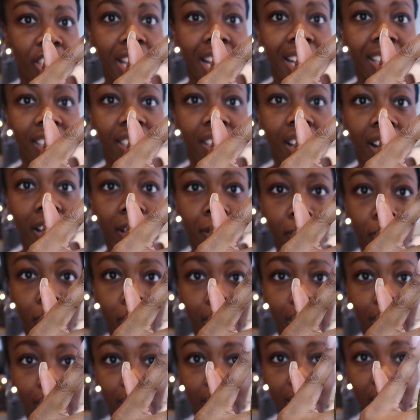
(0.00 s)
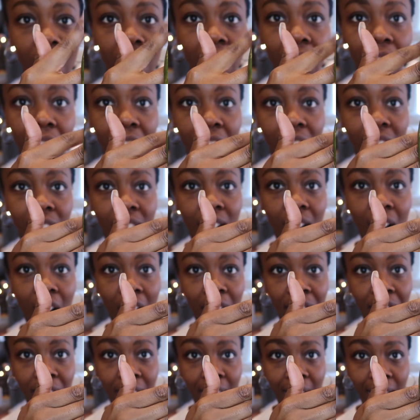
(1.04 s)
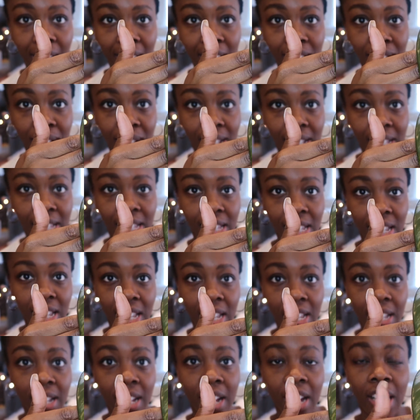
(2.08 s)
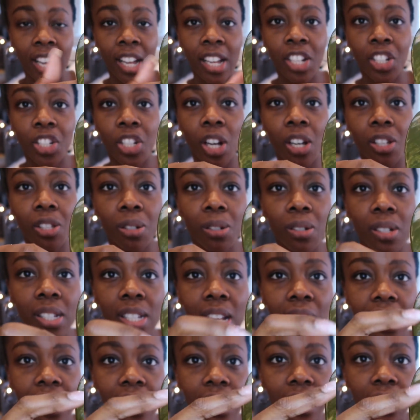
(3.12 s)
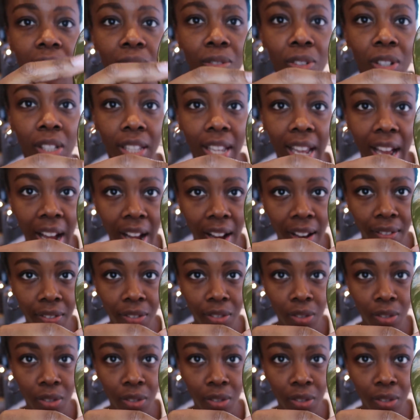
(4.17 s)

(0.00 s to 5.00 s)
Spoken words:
has not completely hardened off yet, as you can see. She also doesn't really have